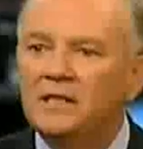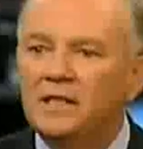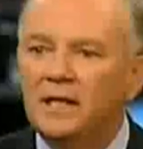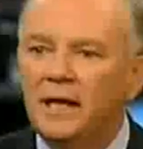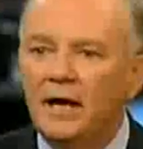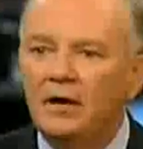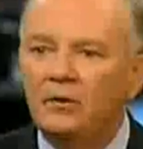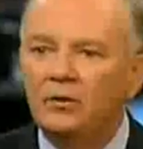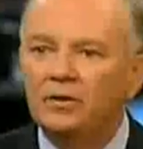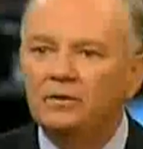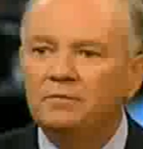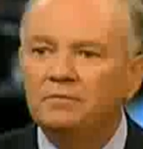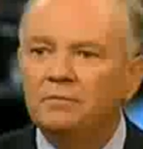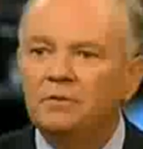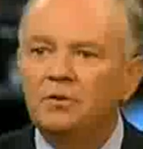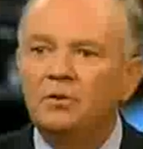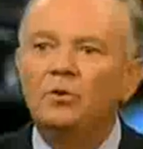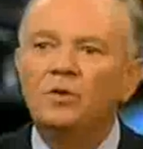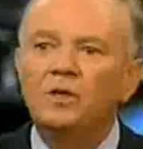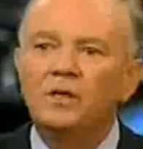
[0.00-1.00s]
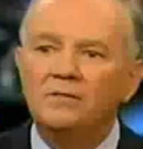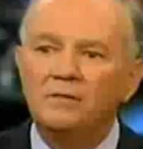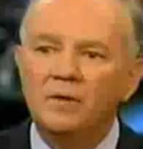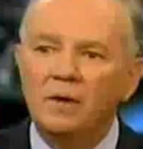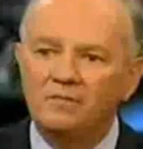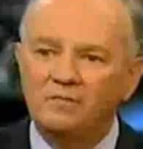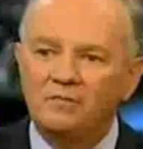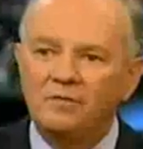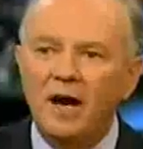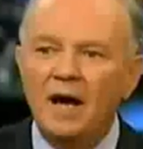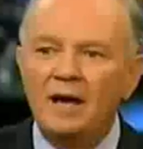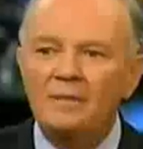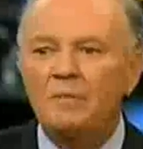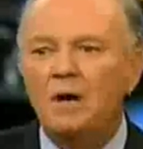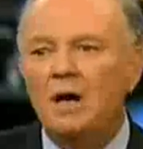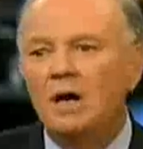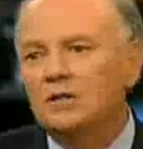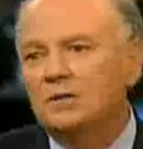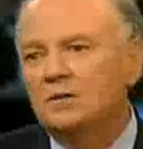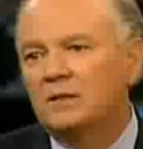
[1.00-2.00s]
$3 a gallon, they'll give up 5
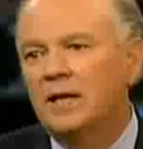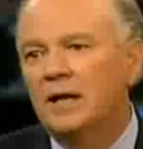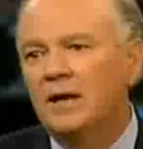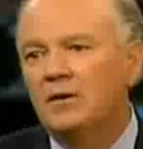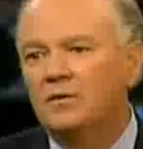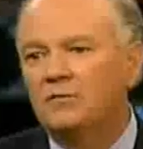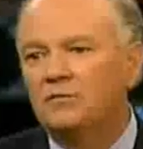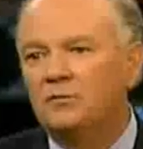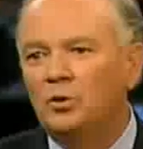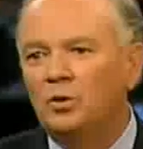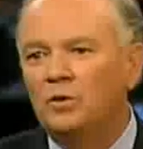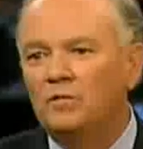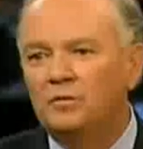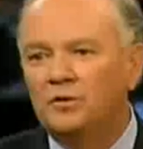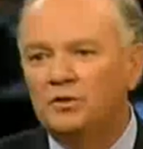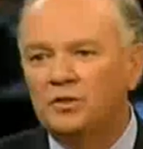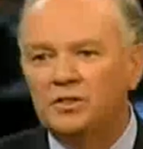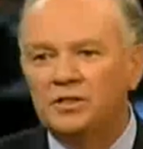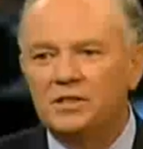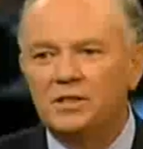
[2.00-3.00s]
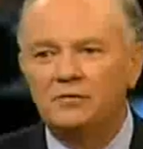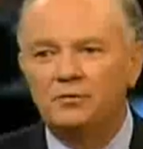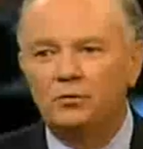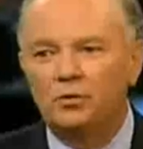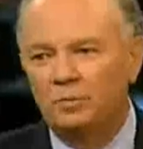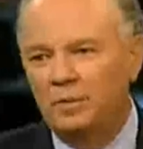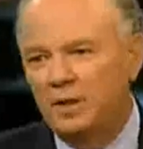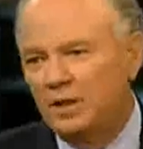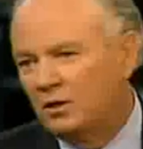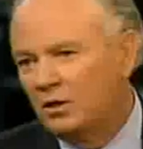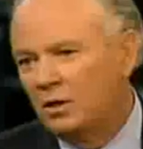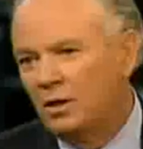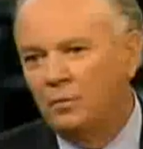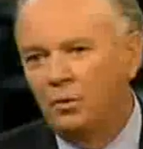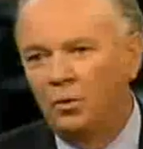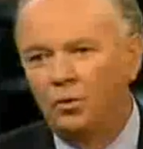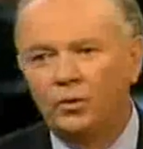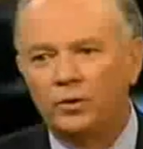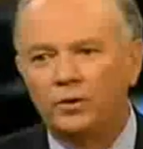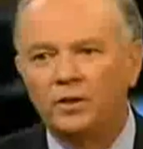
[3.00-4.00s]
miles a gallon in fuel efficiency for a better
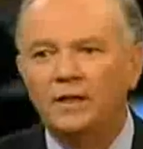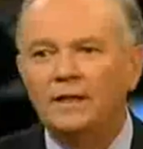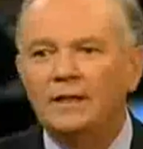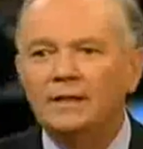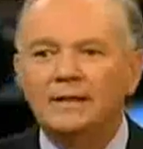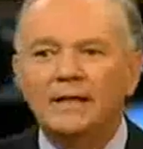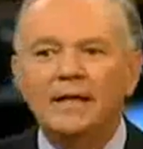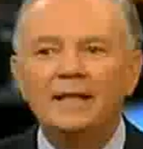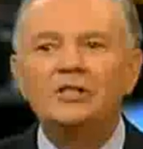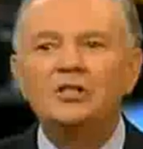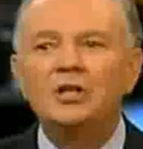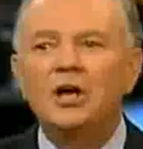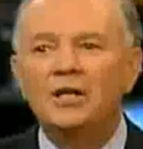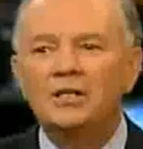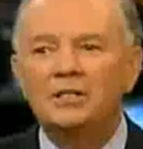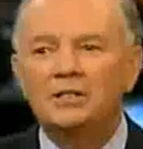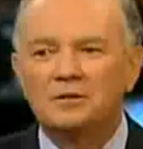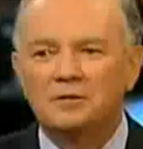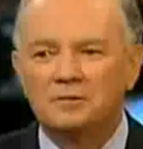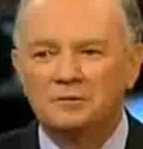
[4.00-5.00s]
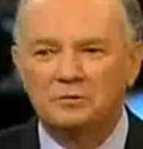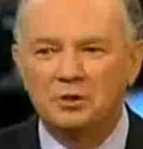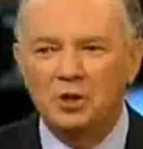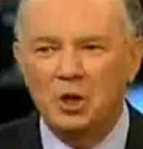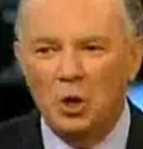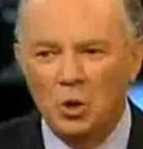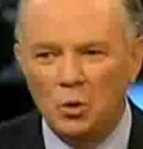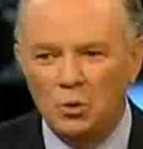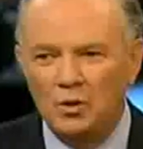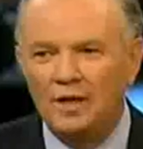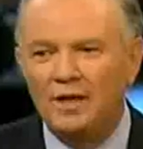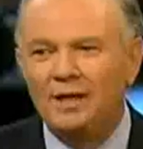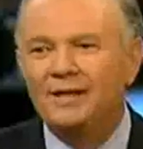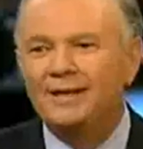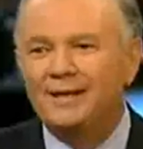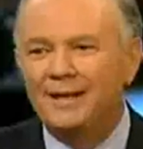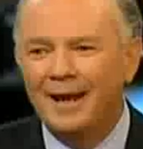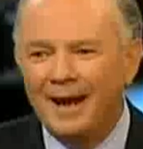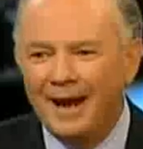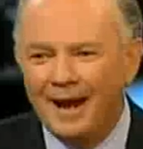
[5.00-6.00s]
cup holder. They just don't
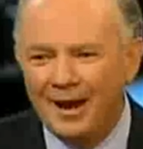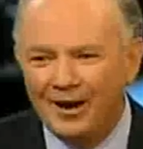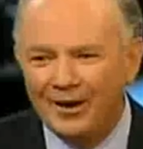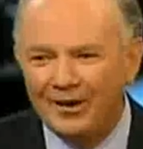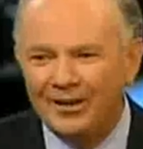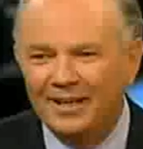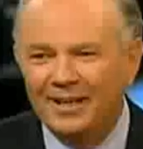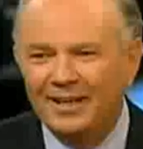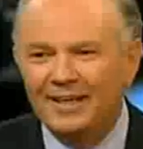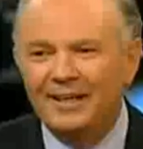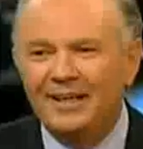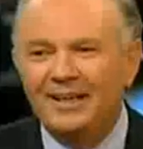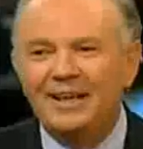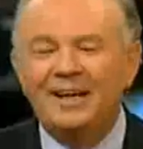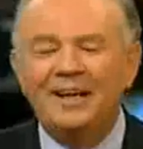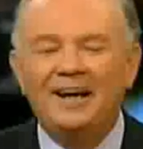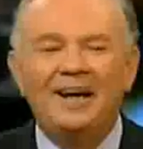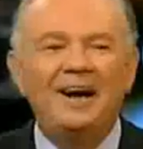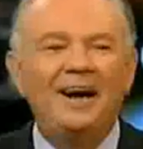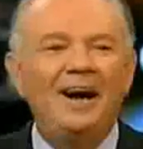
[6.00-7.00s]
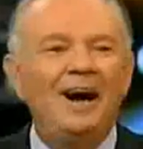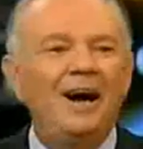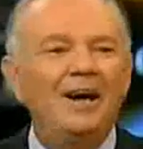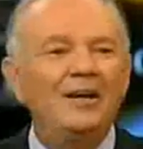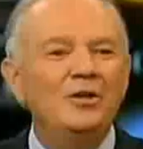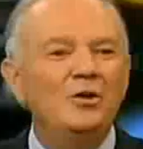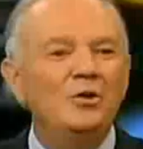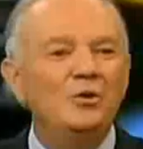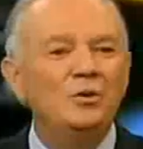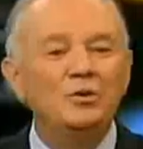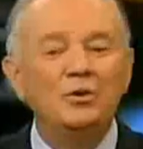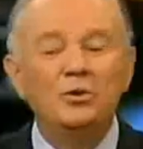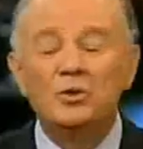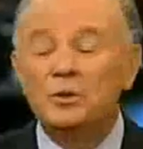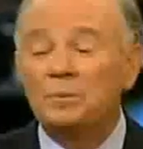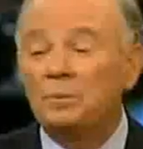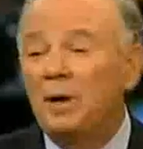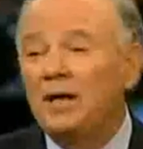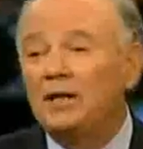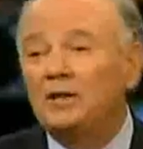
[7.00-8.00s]
care. You
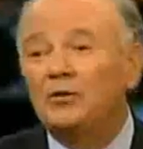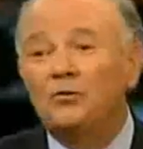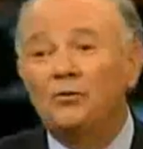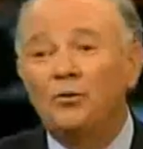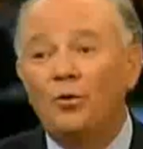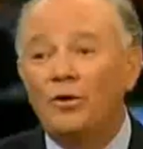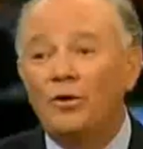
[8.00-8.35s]
spike to $4